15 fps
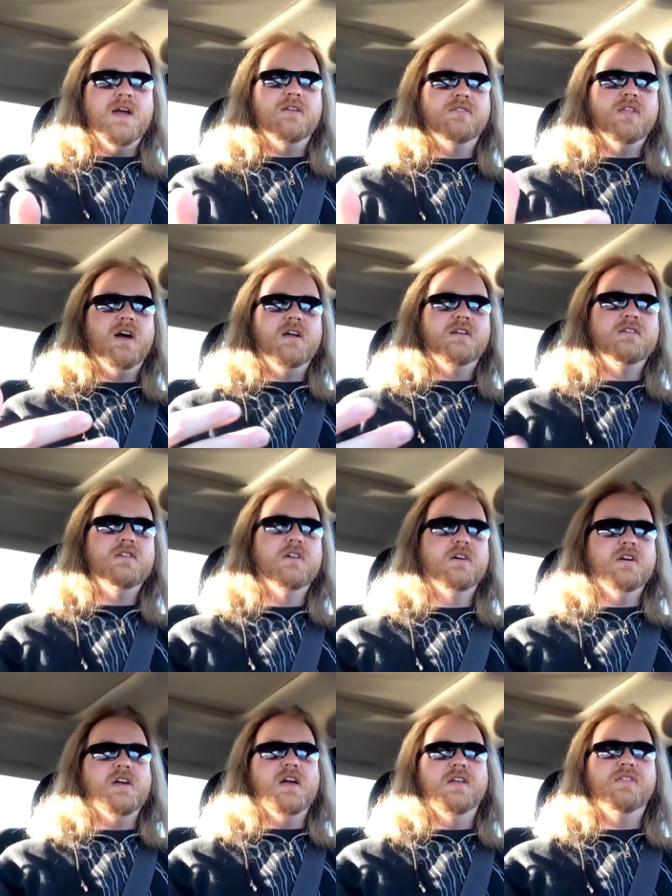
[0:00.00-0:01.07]
and then
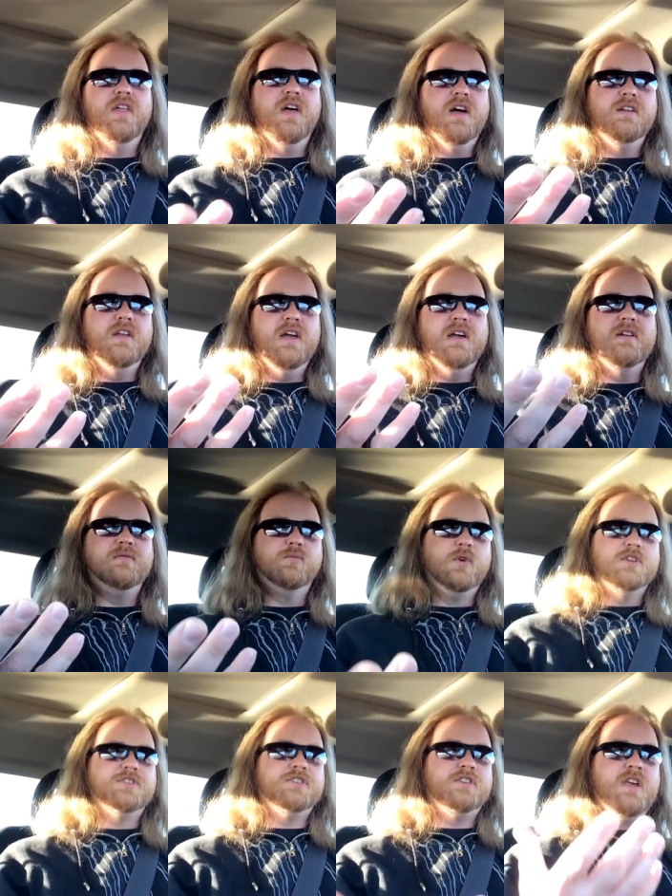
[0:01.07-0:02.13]
you're and then it
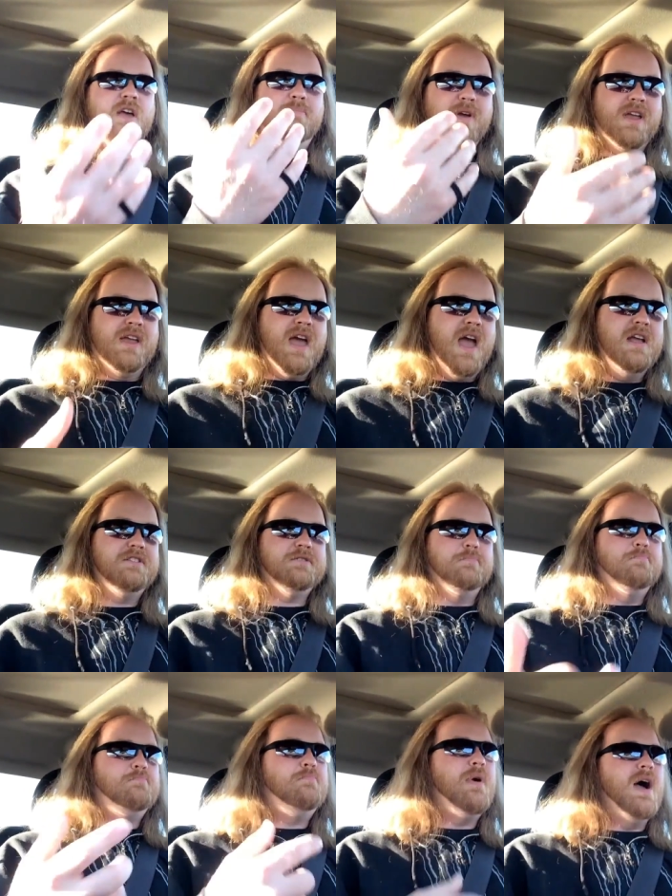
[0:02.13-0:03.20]
reciprocates
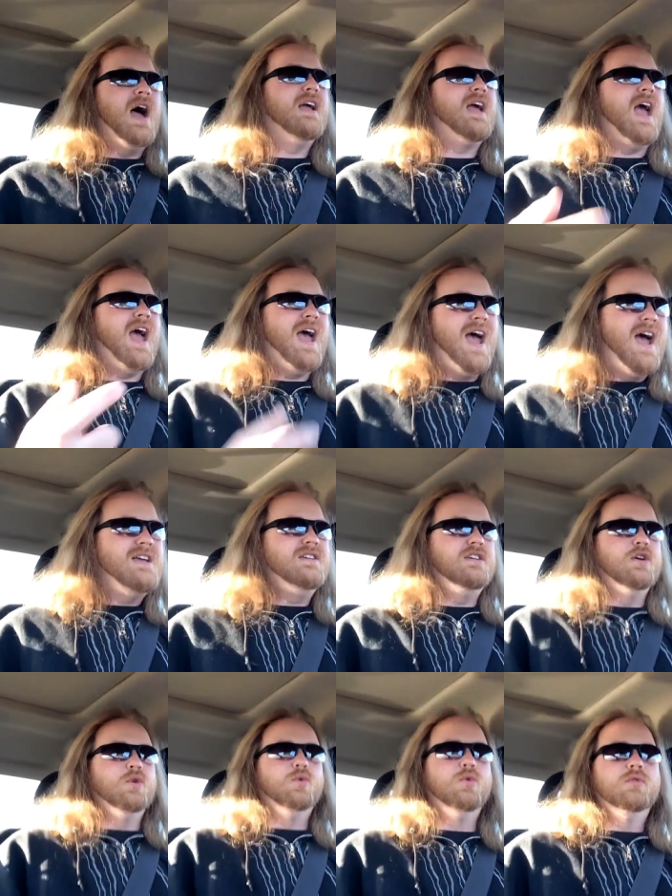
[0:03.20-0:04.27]
back at
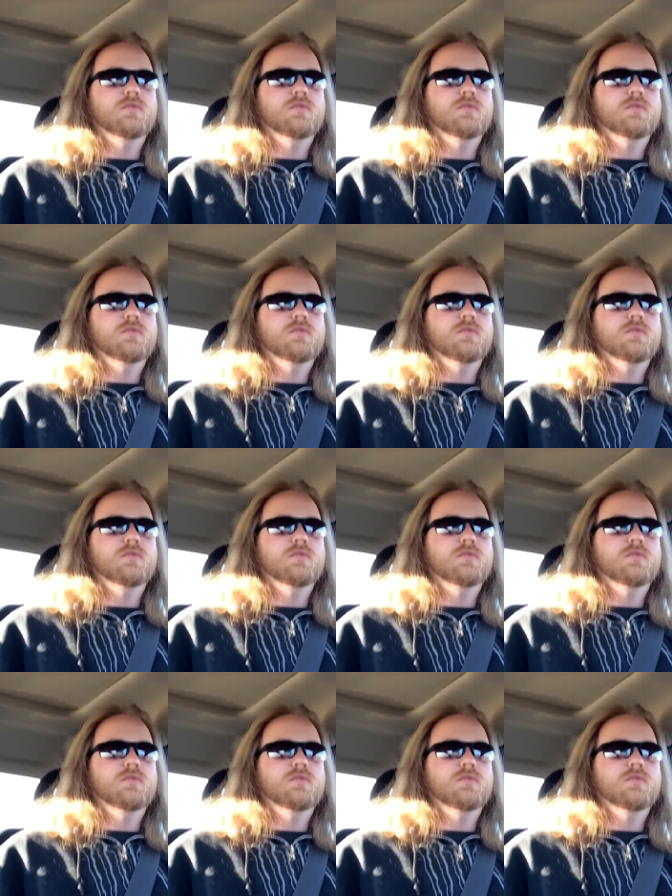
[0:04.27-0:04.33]
you.